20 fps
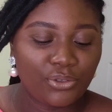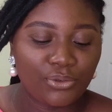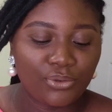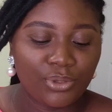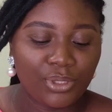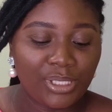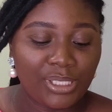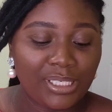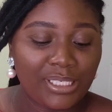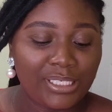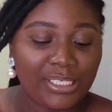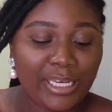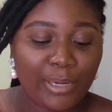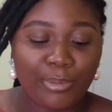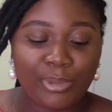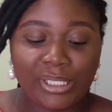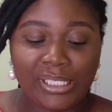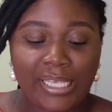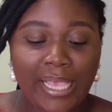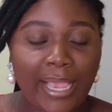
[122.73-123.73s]
to the
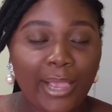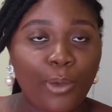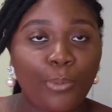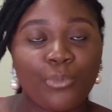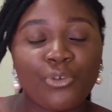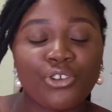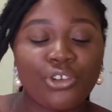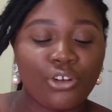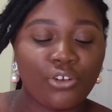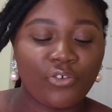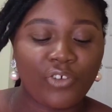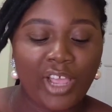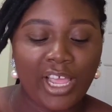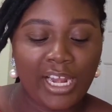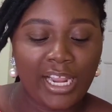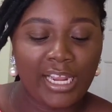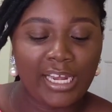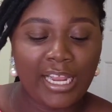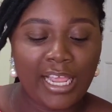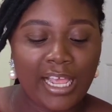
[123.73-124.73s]
Deputy High Commission of
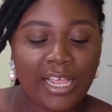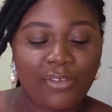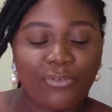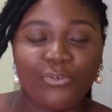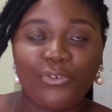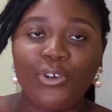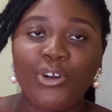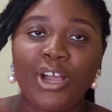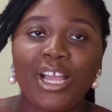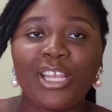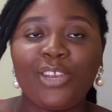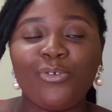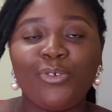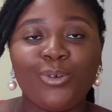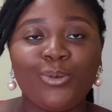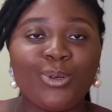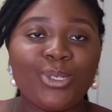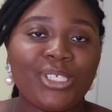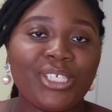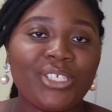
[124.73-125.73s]
Canada, 4
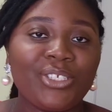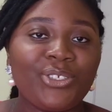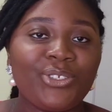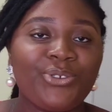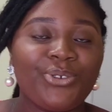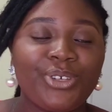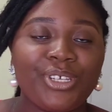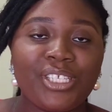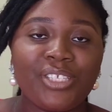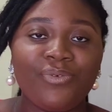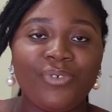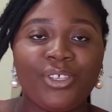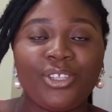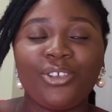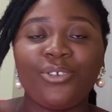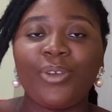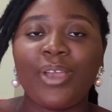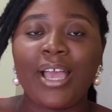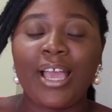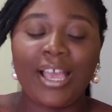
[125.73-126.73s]
Anifowoshe Street,
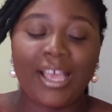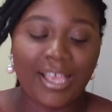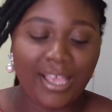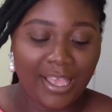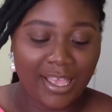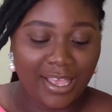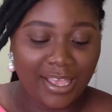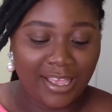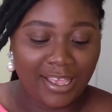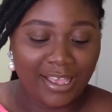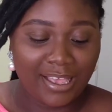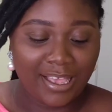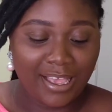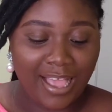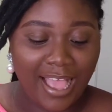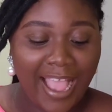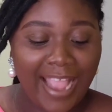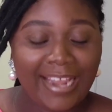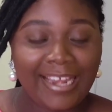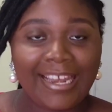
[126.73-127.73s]
Victoria
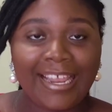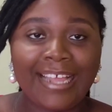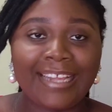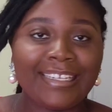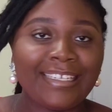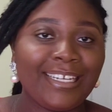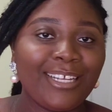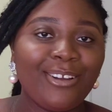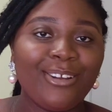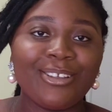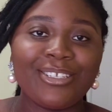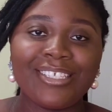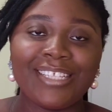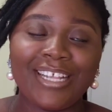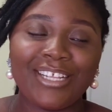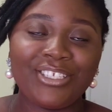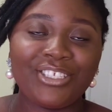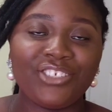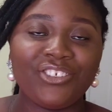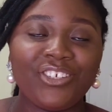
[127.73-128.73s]
Island, Lagos,
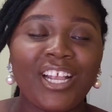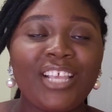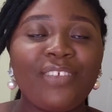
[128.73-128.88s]
Nigeria.